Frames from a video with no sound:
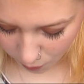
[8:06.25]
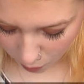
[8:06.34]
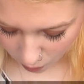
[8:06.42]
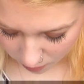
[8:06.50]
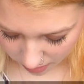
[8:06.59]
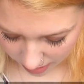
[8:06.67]

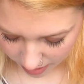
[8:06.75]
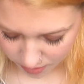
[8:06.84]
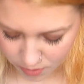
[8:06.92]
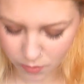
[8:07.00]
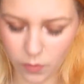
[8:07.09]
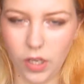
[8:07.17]
got
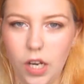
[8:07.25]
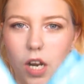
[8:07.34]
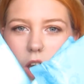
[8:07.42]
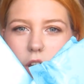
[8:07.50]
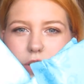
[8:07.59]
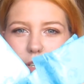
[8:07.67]
actual
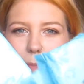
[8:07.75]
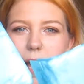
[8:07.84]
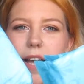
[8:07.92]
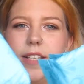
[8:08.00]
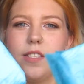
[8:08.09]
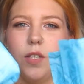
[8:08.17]
larger
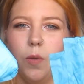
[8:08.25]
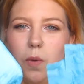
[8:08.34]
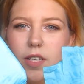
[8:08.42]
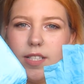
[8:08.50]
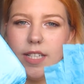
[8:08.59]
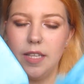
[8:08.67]
pads than the
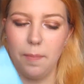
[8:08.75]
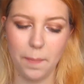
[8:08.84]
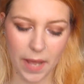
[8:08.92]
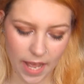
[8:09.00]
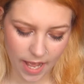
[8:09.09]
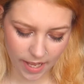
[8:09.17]
ones in the
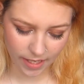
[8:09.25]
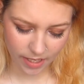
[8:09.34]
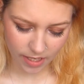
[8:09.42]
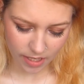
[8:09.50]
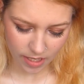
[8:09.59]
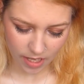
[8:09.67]
bag,
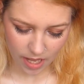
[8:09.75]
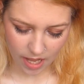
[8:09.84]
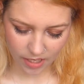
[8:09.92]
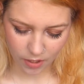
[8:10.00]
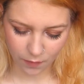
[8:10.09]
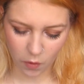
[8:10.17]

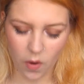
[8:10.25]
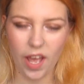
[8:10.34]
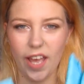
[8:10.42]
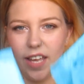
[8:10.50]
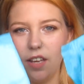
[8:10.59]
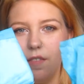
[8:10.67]
and you've got
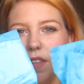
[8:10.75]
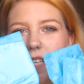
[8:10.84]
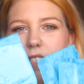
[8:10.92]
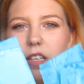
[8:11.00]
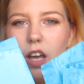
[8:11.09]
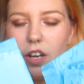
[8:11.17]
8 of
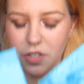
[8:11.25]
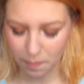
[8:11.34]
these larger